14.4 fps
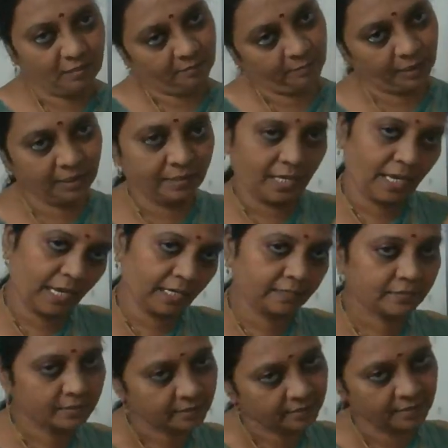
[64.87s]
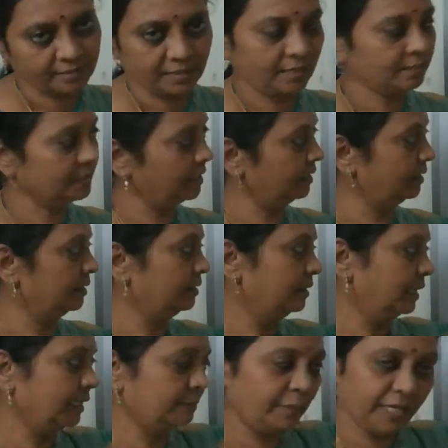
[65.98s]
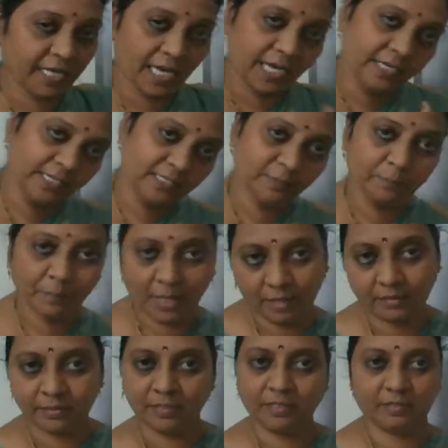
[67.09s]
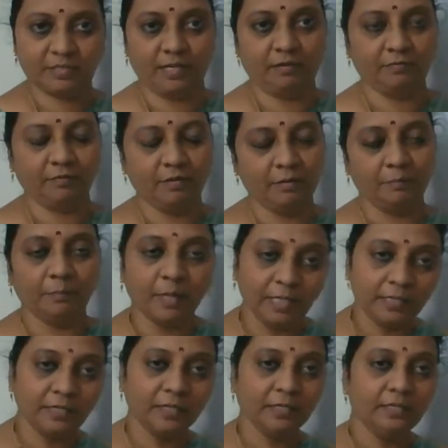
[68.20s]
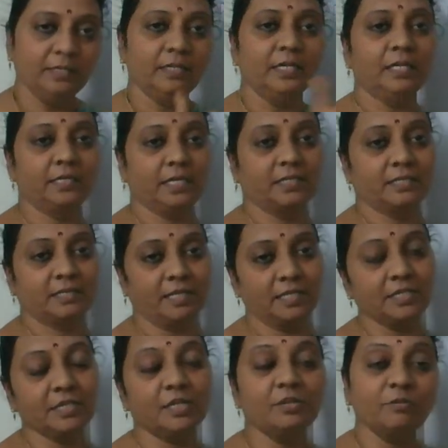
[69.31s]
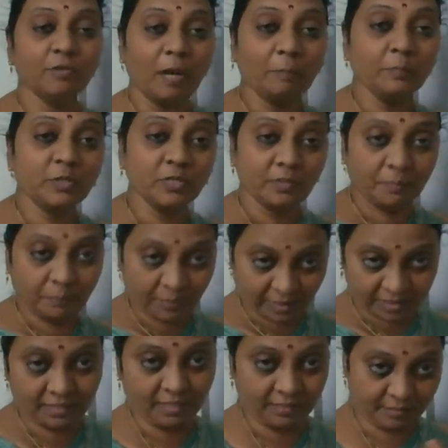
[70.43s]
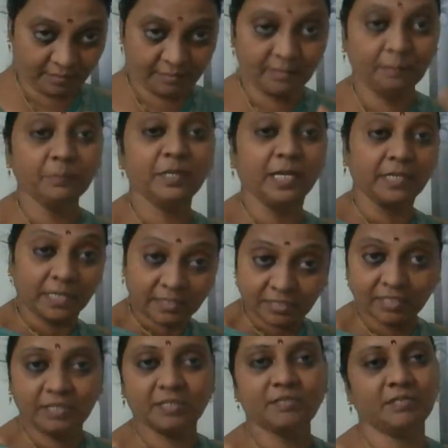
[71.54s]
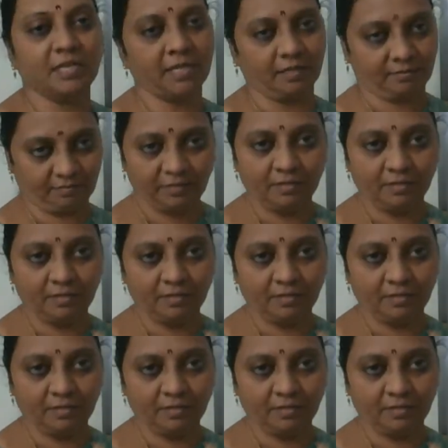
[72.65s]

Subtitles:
But action started. It began in the past itself, but it has continued up to the present. Some connection is there.